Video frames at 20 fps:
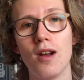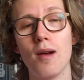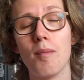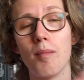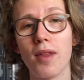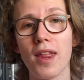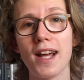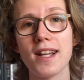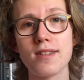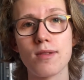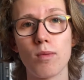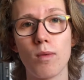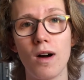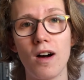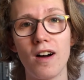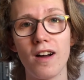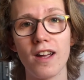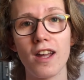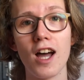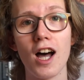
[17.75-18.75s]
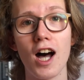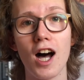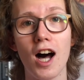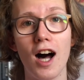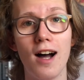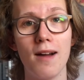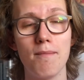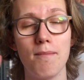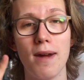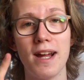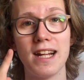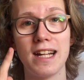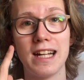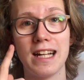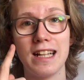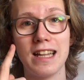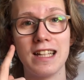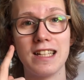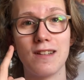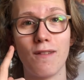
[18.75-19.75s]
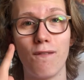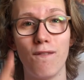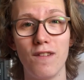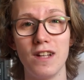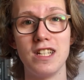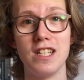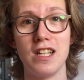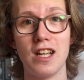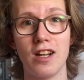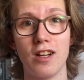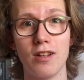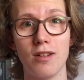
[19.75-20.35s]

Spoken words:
but that's why I'm making this video.